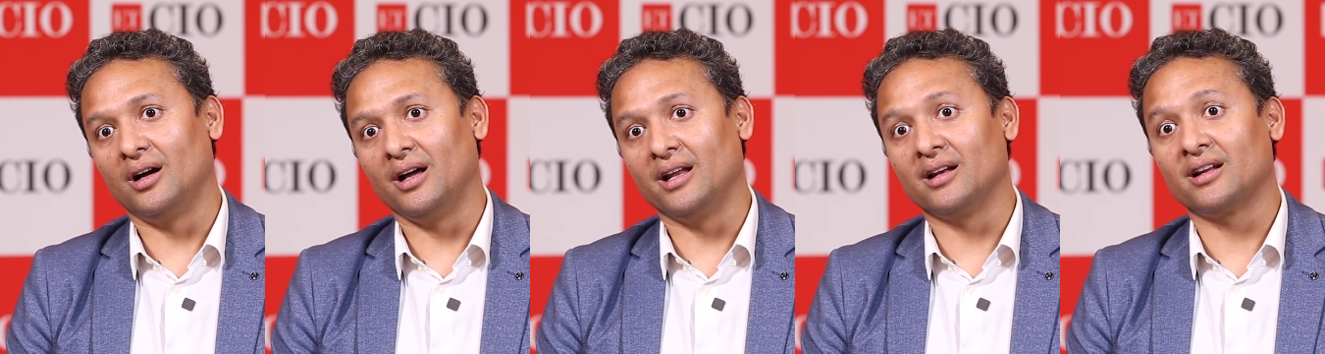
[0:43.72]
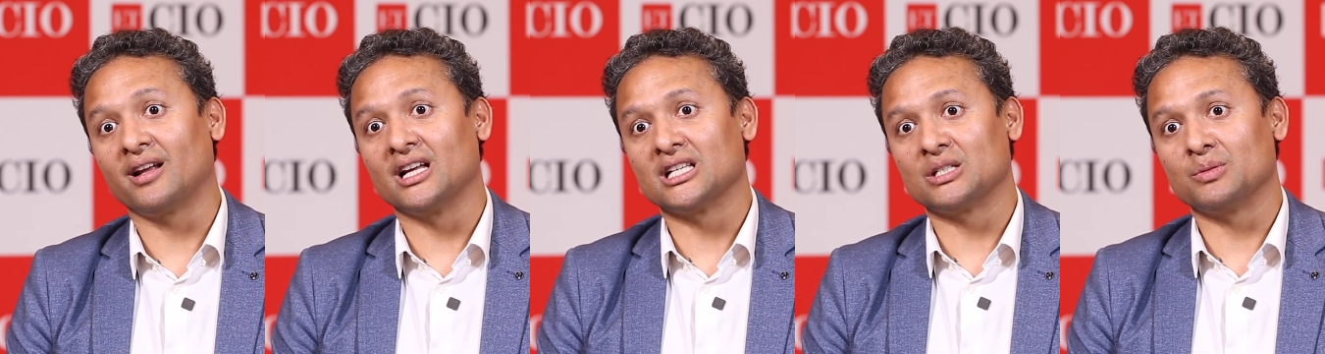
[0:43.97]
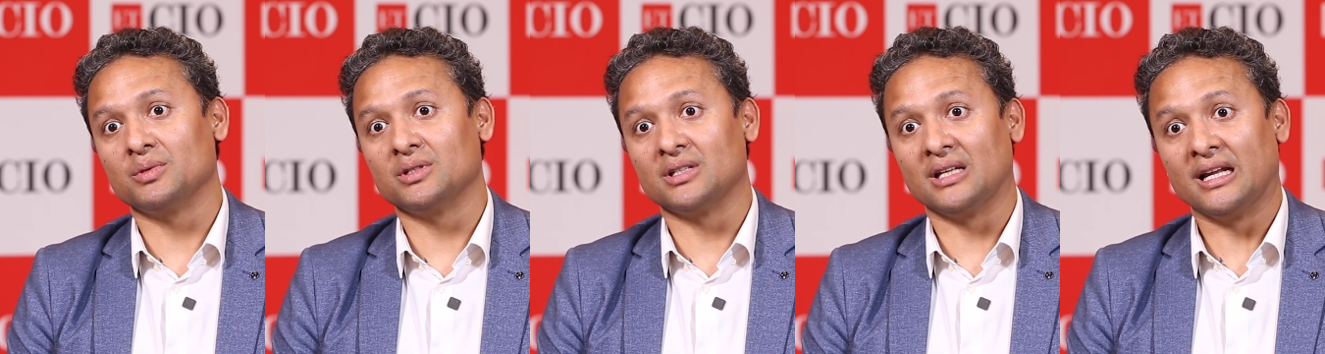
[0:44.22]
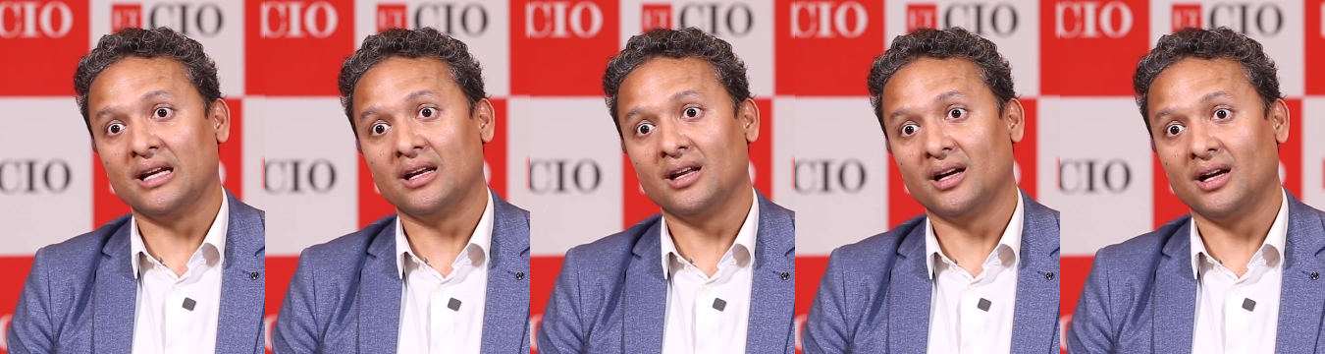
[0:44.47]
and customers
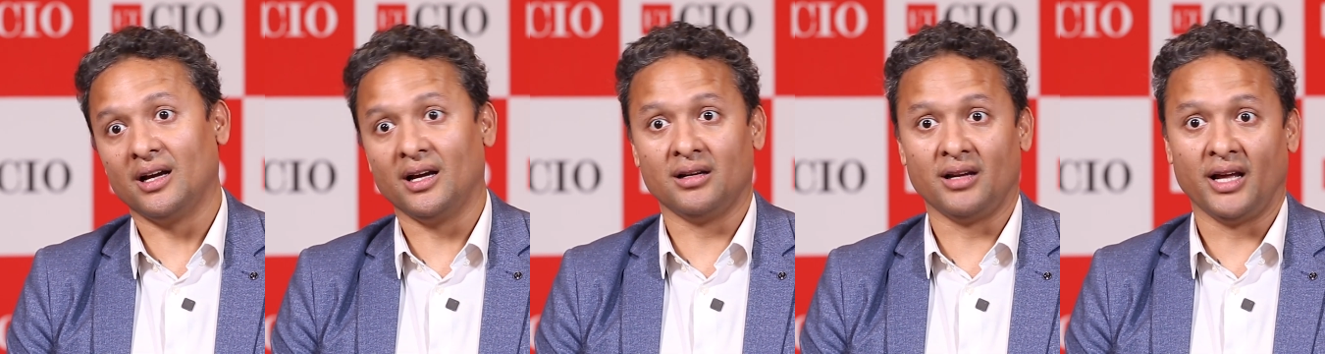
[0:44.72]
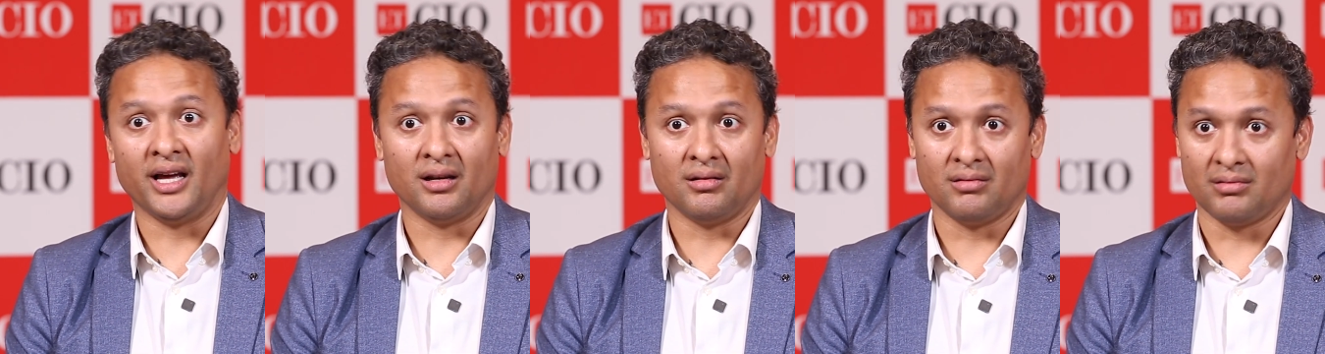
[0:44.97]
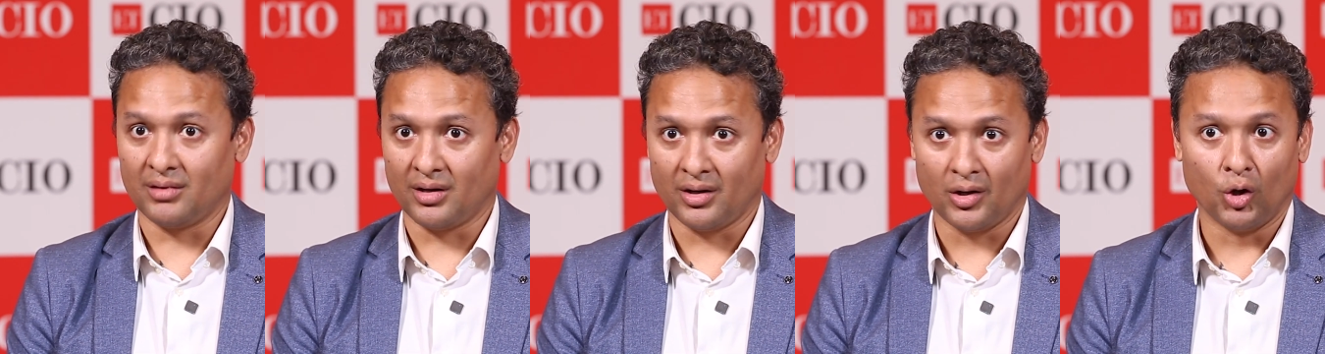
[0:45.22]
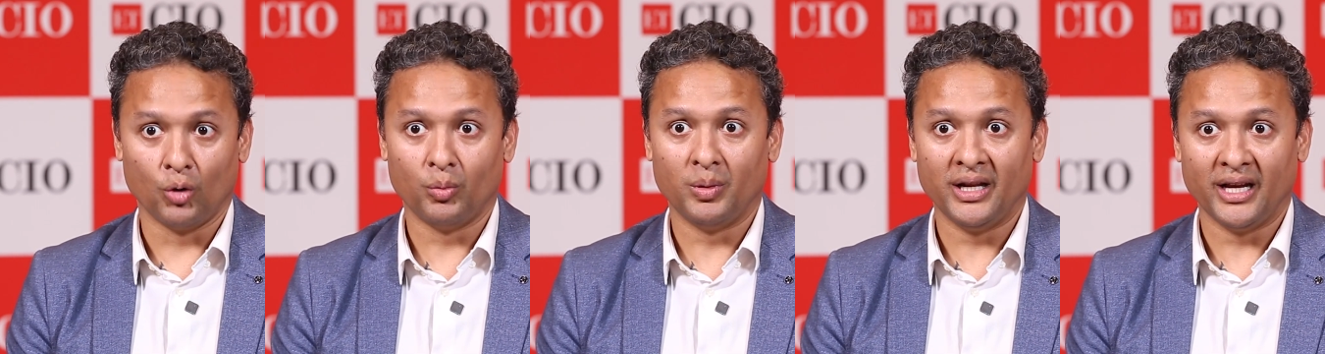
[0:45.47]
in India and
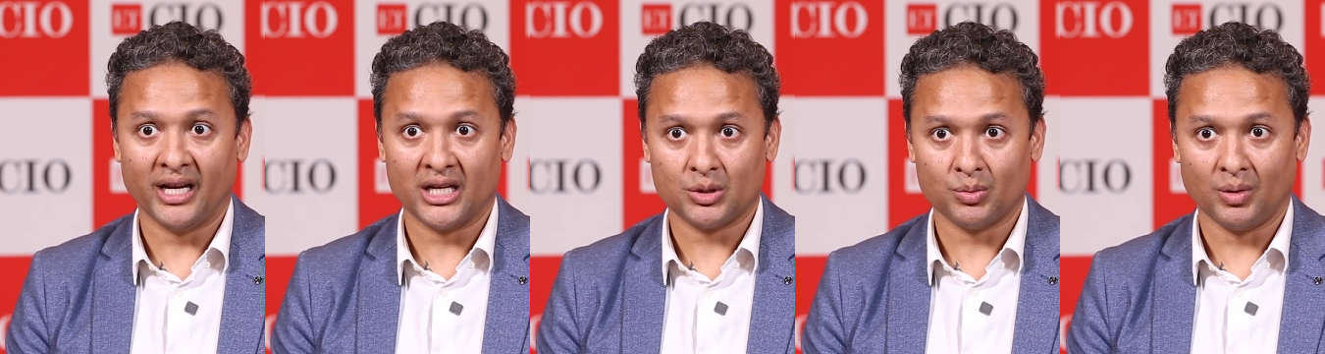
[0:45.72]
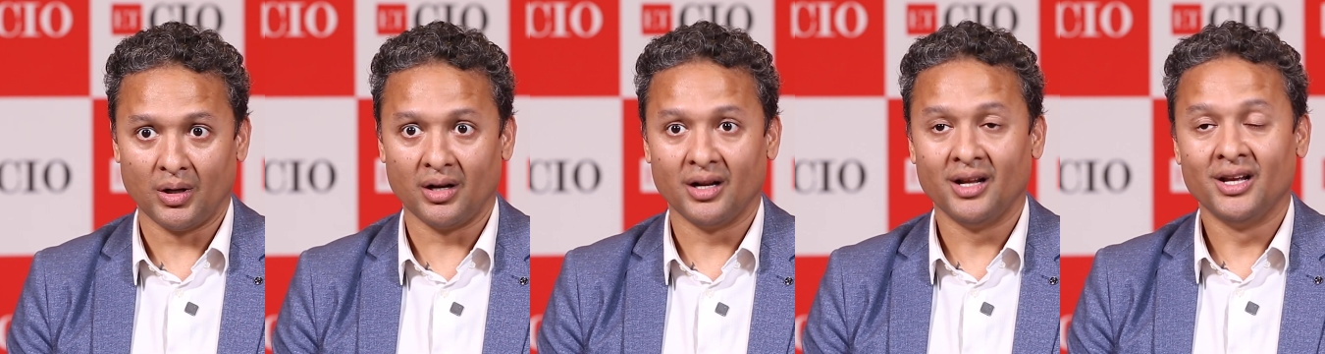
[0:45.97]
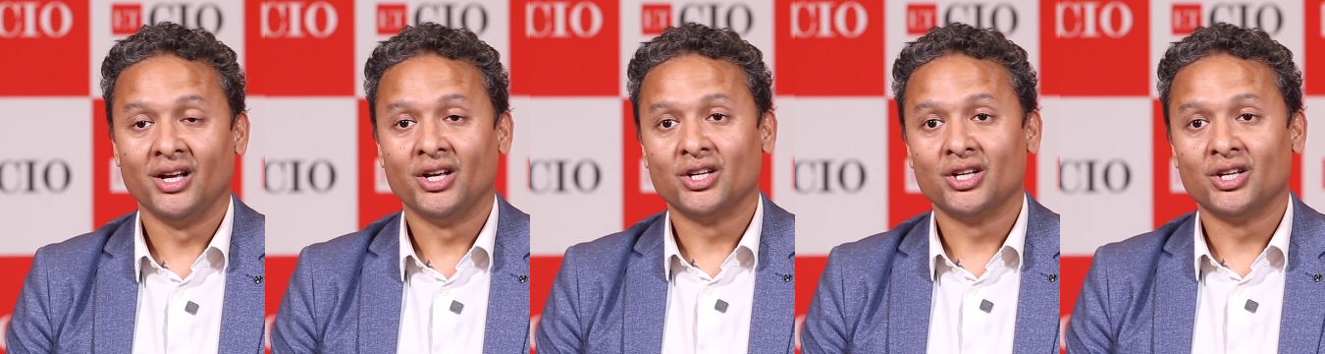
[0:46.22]
globally as well.